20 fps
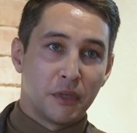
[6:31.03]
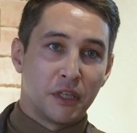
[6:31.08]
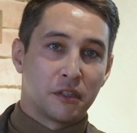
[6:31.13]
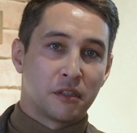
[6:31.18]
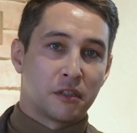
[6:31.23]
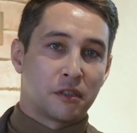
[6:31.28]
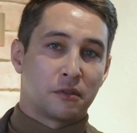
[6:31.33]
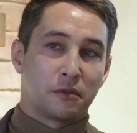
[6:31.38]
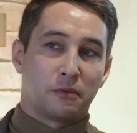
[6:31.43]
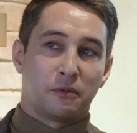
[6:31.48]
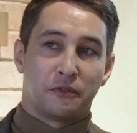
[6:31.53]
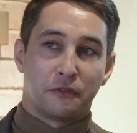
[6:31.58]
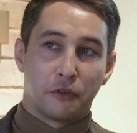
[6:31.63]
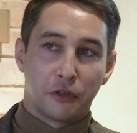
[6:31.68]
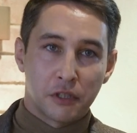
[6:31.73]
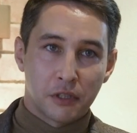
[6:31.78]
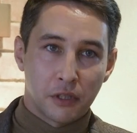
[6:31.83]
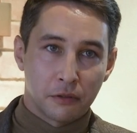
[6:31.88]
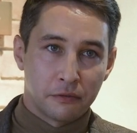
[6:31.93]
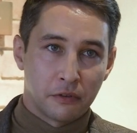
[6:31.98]
it's
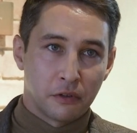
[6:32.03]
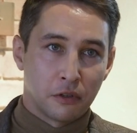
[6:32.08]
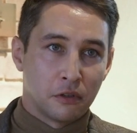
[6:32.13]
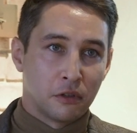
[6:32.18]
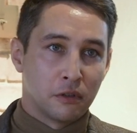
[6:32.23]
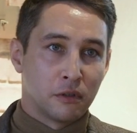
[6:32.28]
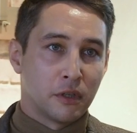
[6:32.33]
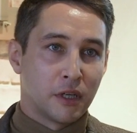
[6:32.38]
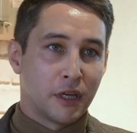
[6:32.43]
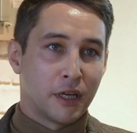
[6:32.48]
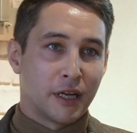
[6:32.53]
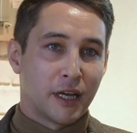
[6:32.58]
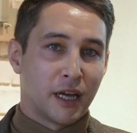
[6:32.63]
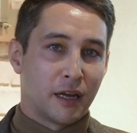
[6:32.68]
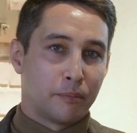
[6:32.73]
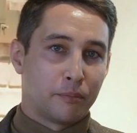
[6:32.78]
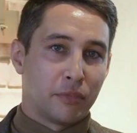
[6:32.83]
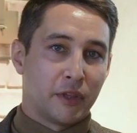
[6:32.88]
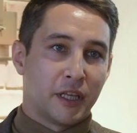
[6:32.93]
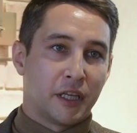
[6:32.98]
first of all
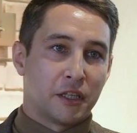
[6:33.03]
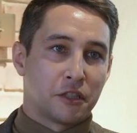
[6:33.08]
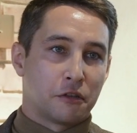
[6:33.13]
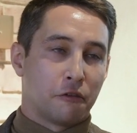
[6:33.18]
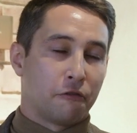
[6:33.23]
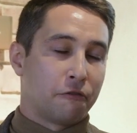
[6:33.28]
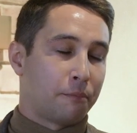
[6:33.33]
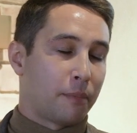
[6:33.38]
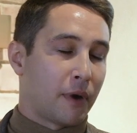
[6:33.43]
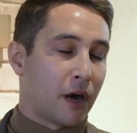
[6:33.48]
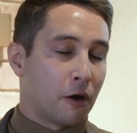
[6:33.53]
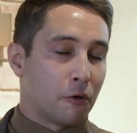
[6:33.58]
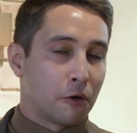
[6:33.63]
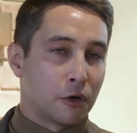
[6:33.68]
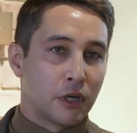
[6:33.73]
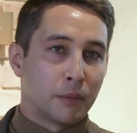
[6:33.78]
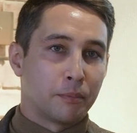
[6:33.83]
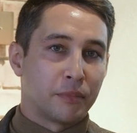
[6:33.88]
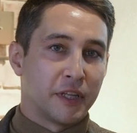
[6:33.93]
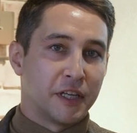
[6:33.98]
a place of
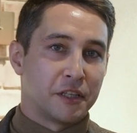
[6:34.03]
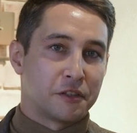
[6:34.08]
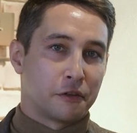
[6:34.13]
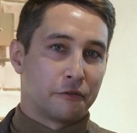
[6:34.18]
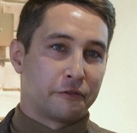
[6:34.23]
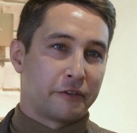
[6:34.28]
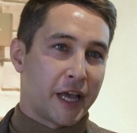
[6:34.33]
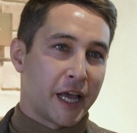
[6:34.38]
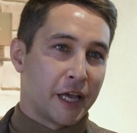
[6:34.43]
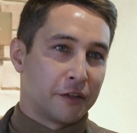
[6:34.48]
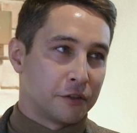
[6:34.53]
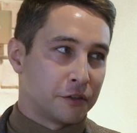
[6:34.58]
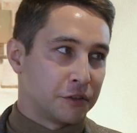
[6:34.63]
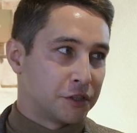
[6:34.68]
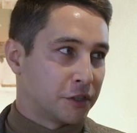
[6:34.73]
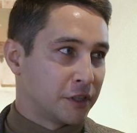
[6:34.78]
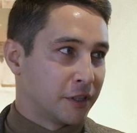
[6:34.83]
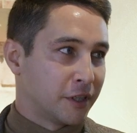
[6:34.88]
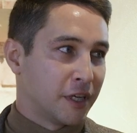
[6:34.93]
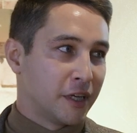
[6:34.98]
power, a place of
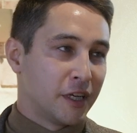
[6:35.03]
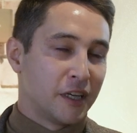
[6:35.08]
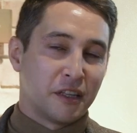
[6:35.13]
energy.